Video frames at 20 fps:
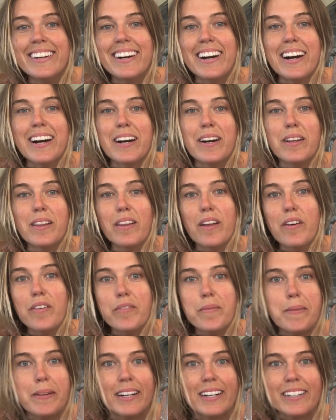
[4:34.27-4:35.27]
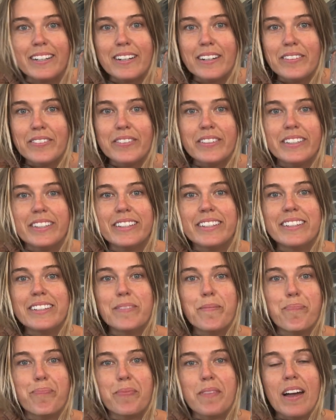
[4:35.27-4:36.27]
I love black
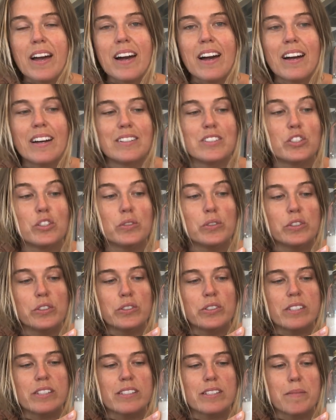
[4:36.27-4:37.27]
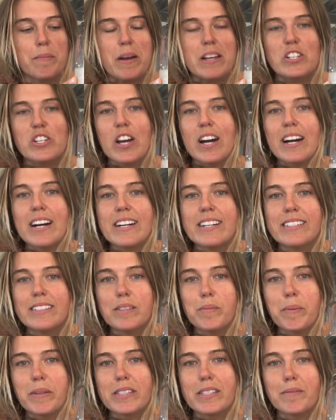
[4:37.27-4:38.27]
coffee. I do use this in my
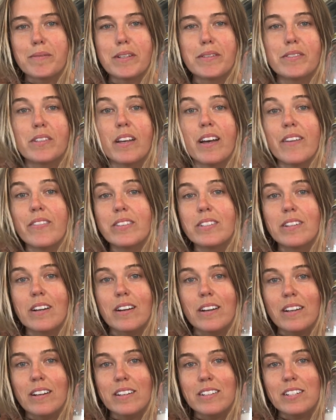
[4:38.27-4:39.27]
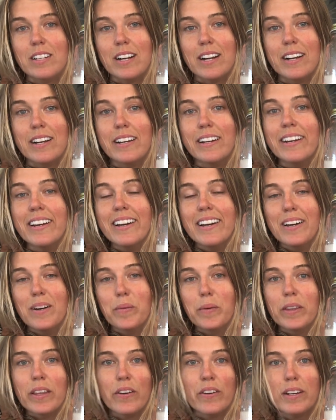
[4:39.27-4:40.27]
chais, but sometimes I'll have a dark chai
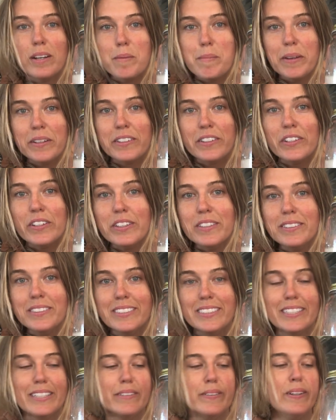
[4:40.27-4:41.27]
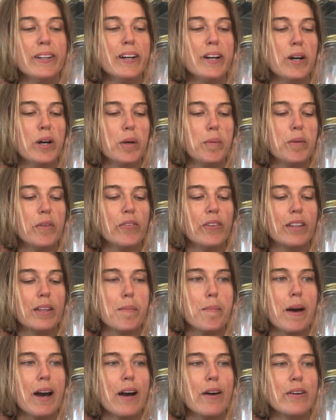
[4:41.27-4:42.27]
without any milk at all. So hope you feel
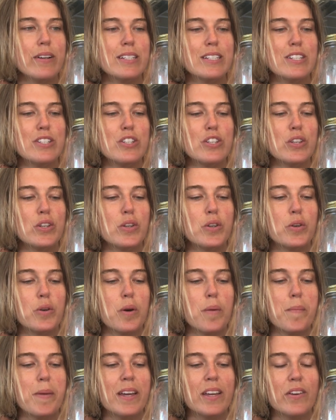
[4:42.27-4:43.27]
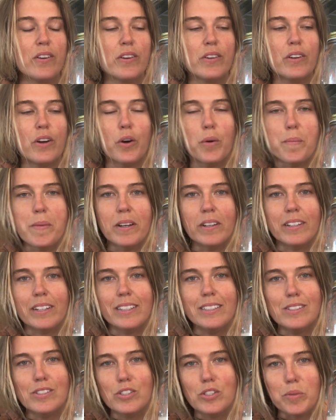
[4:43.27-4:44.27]
empowered to make your own oat milk.
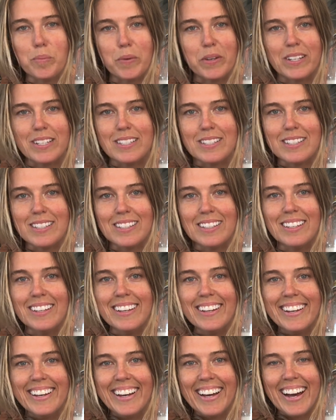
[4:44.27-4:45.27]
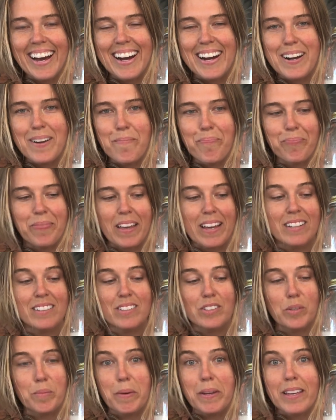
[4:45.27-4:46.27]
It's super easy
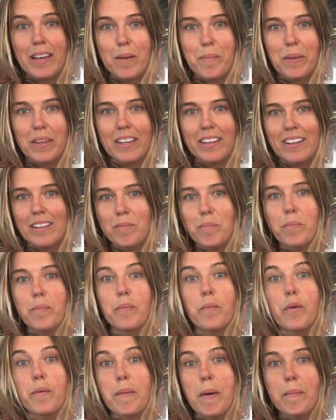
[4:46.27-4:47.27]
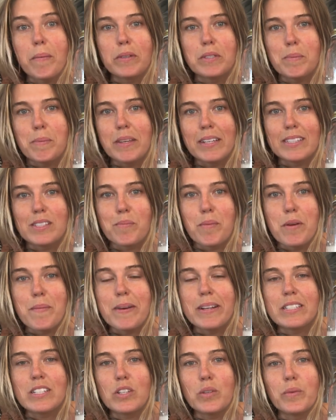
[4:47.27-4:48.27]
and super yummy, and remember to be
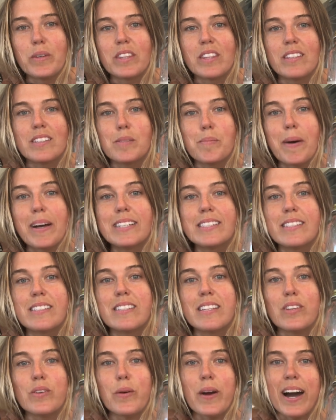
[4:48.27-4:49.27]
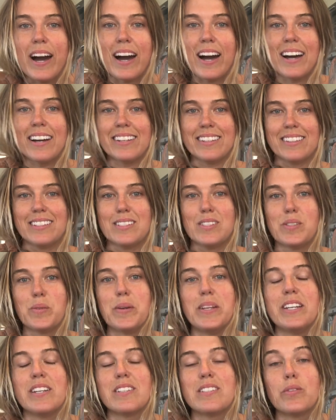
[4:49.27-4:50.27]
experimental with the spices that you add and the
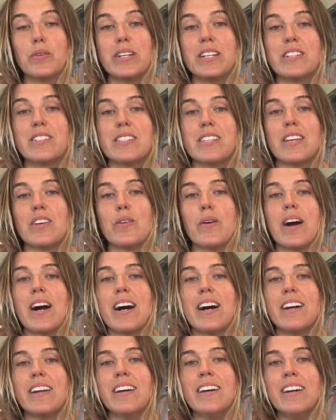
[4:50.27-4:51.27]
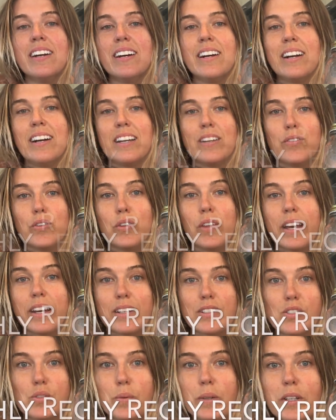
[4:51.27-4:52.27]
sweeteners that you add. If you like
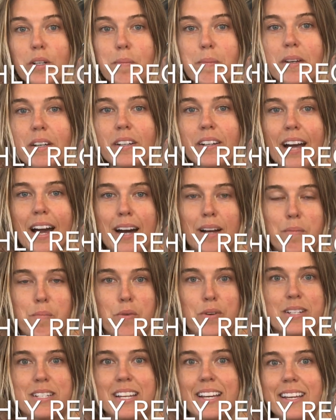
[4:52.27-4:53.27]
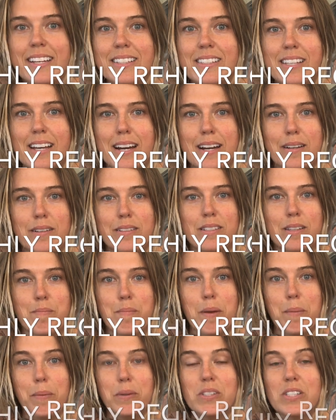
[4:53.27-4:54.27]
a sweeter milk, add more dates, add some
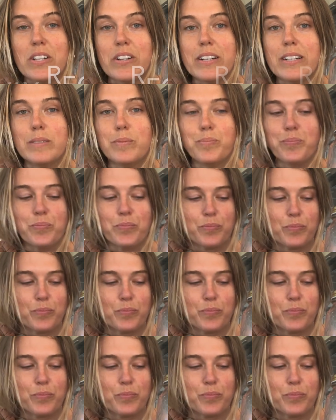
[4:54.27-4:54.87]
maple syrup.